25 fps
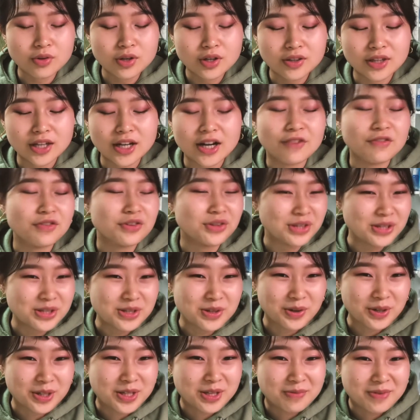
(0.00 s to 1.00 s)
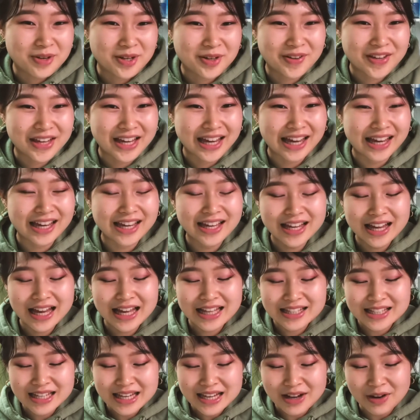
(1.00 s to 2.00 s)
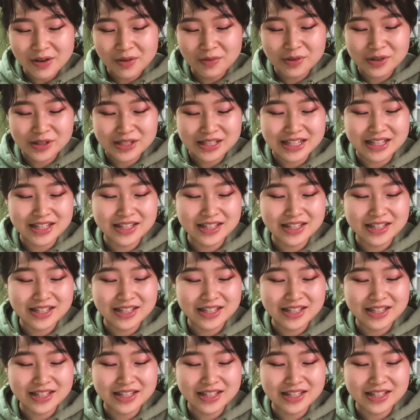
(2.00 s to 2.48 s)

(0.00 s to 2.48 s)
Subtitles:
that everything's going to be okay. It's like almost